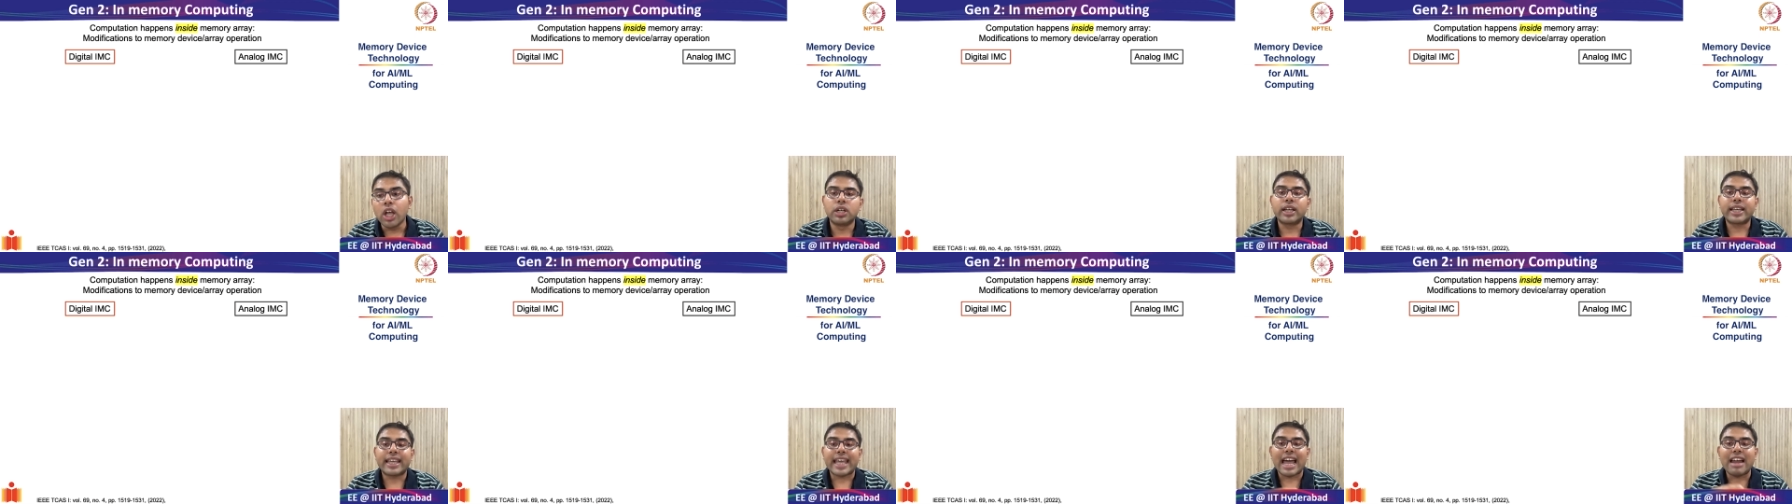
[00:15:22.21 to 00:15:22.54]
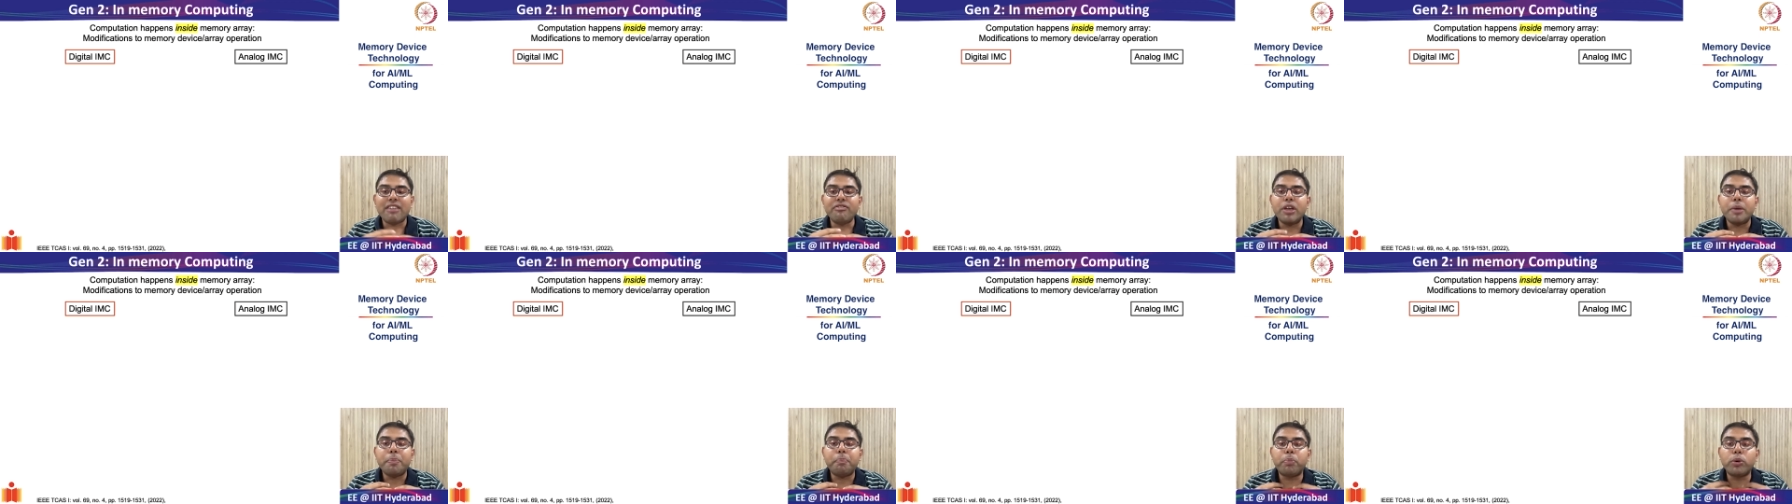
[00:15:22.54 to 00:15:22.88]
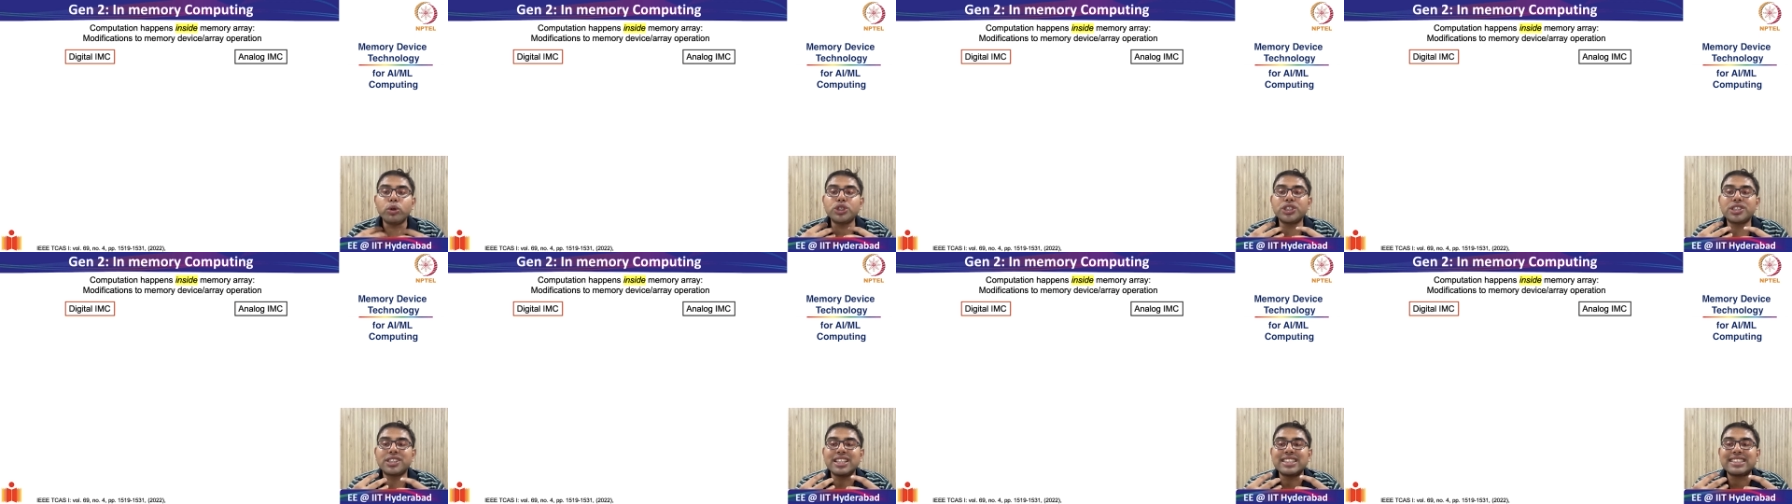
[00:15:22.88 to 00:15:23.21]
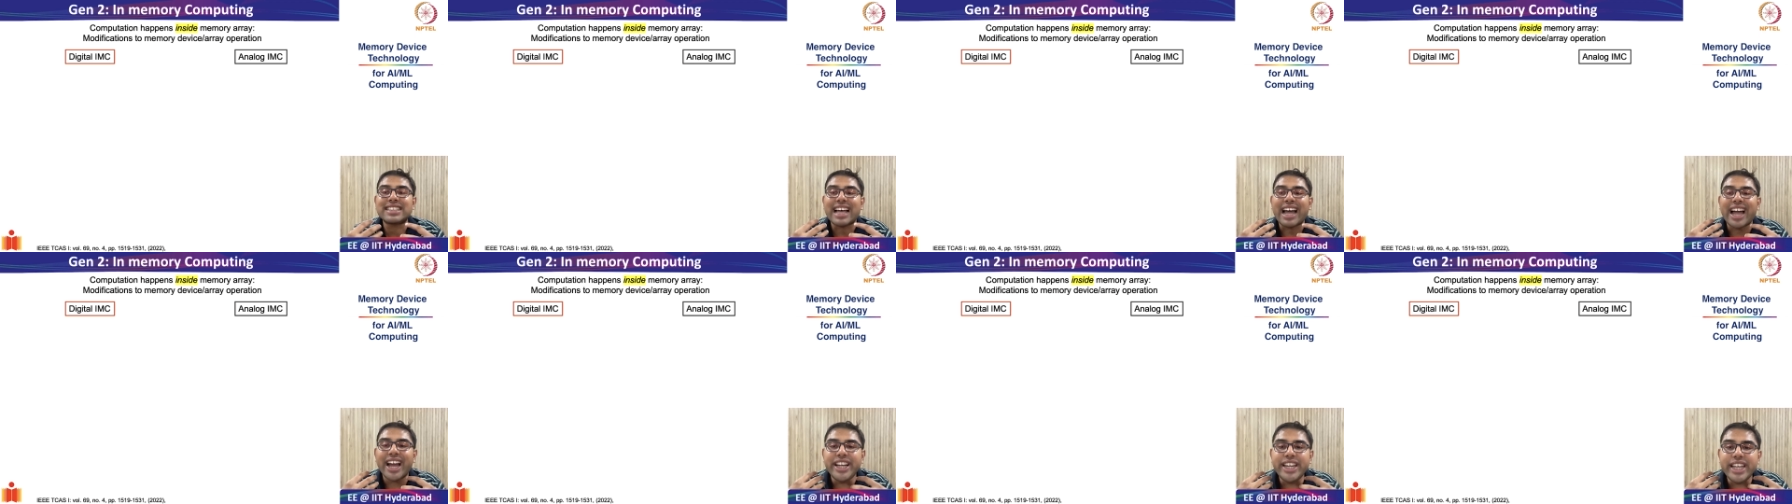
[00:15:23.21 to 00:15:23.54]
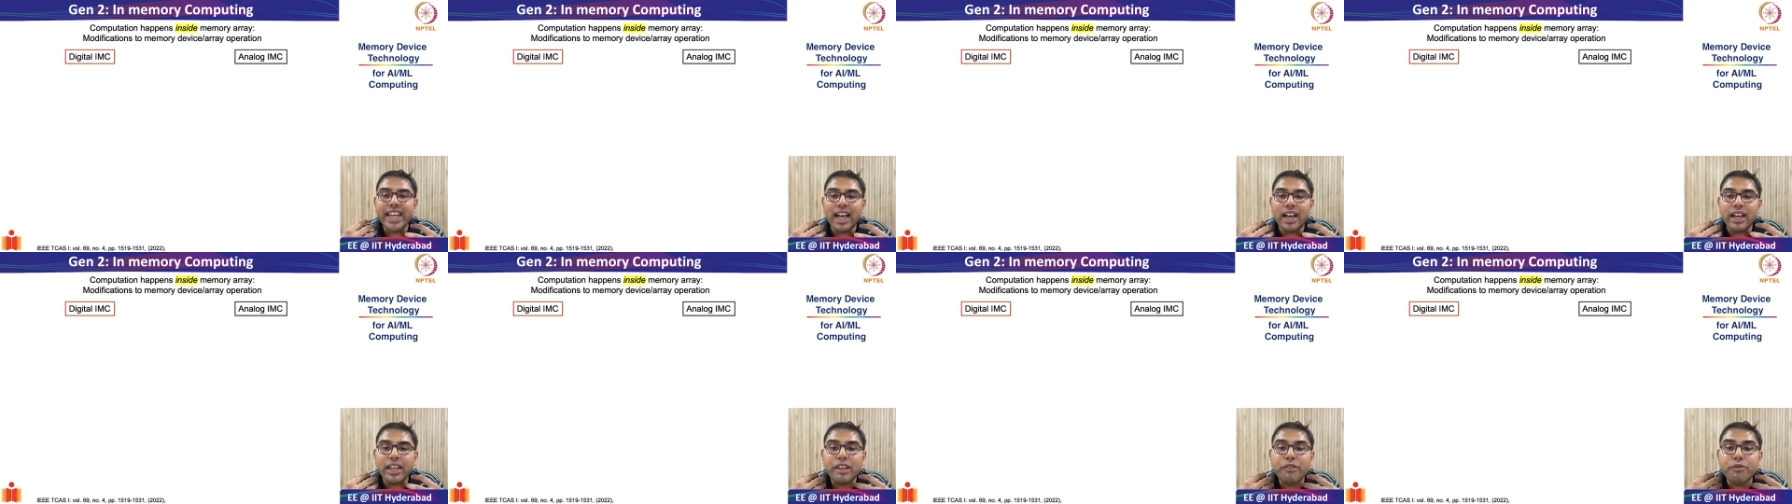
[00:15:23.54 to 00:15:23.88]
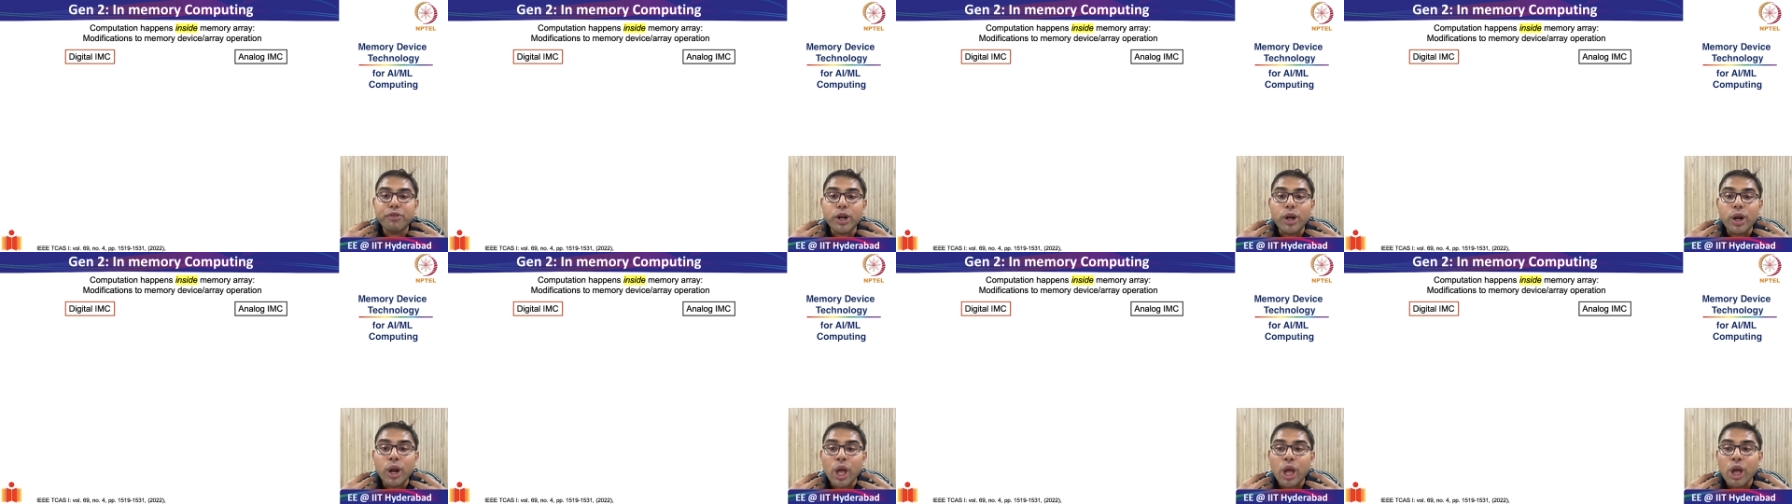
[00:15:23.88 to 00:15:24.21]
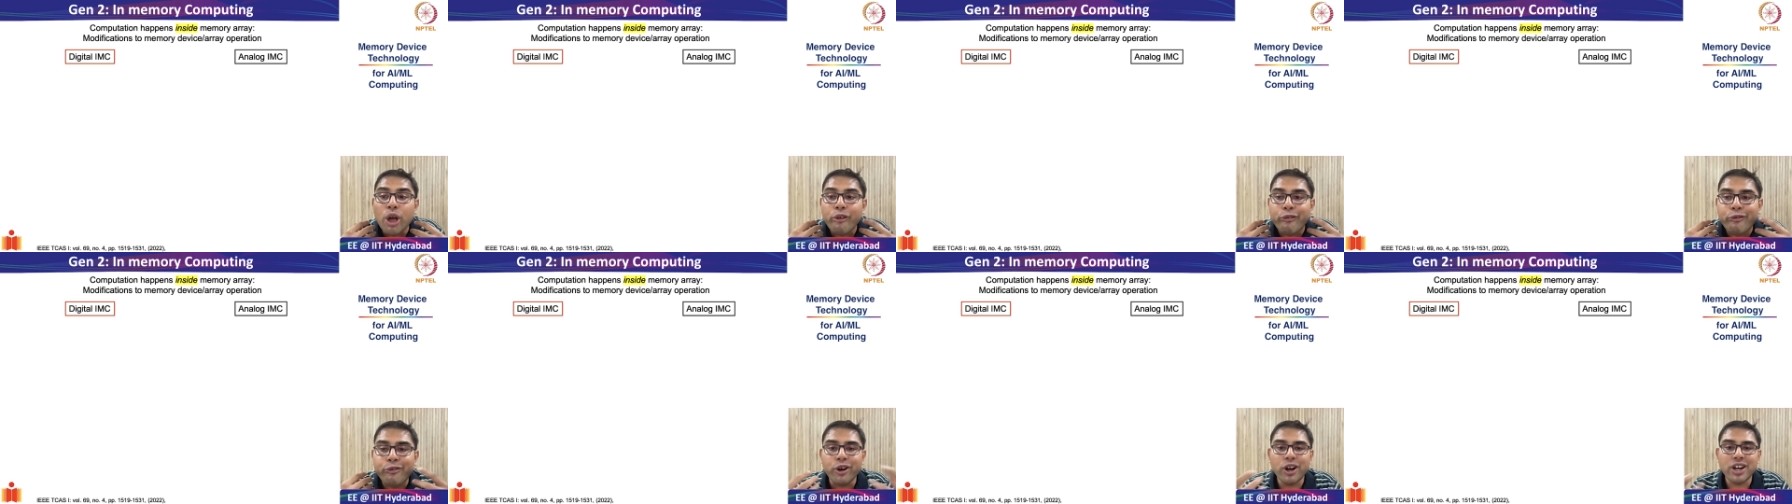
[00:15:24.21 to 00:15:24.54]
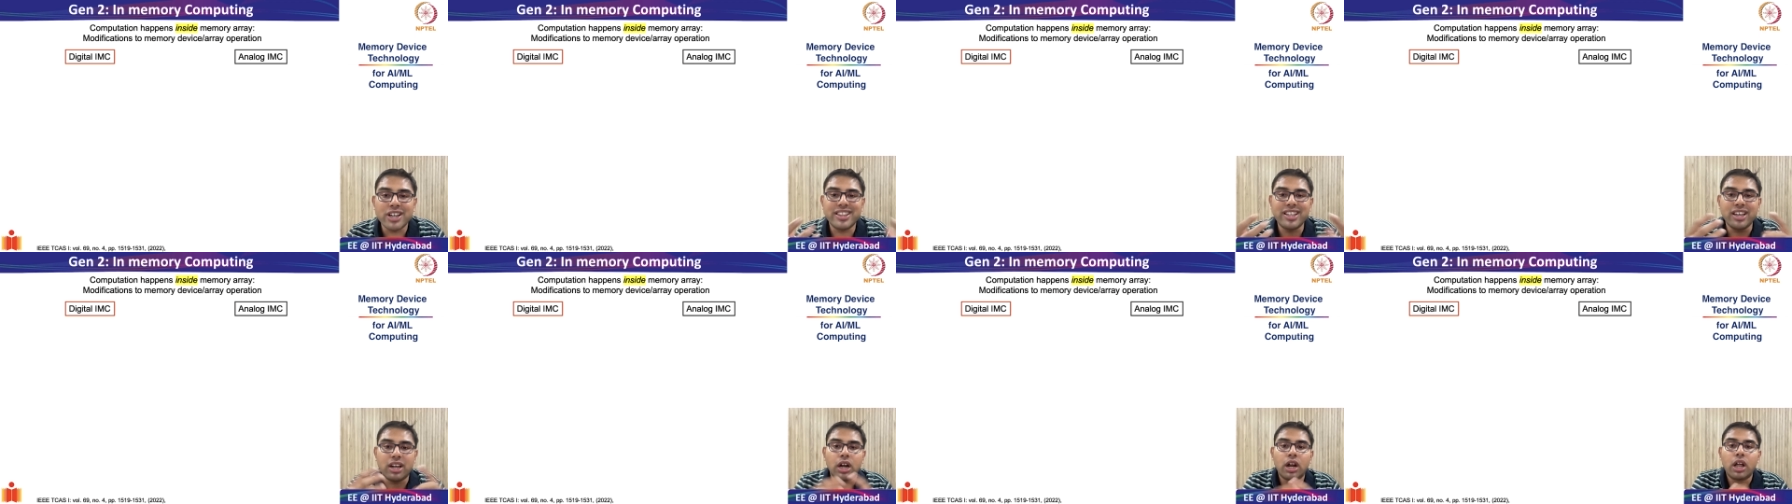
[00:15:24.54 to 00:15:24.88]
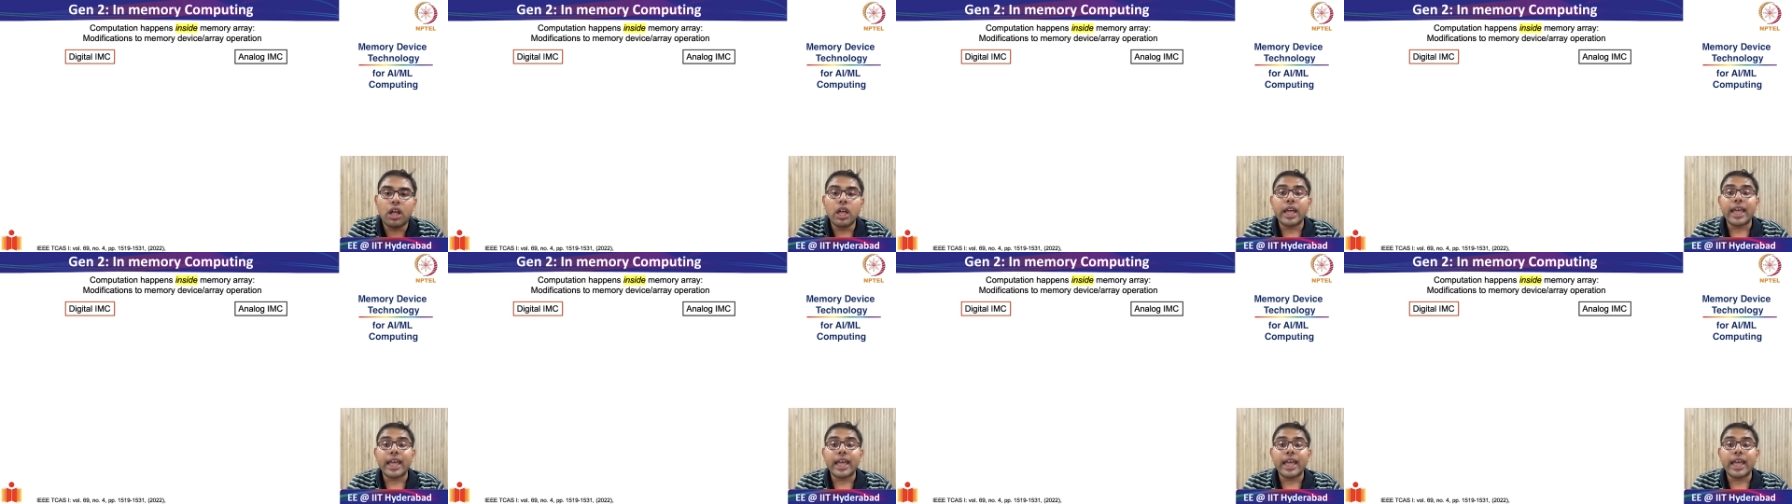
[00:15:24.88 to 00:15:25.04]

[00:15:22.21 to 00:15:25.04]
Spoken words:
can we push this idea even further?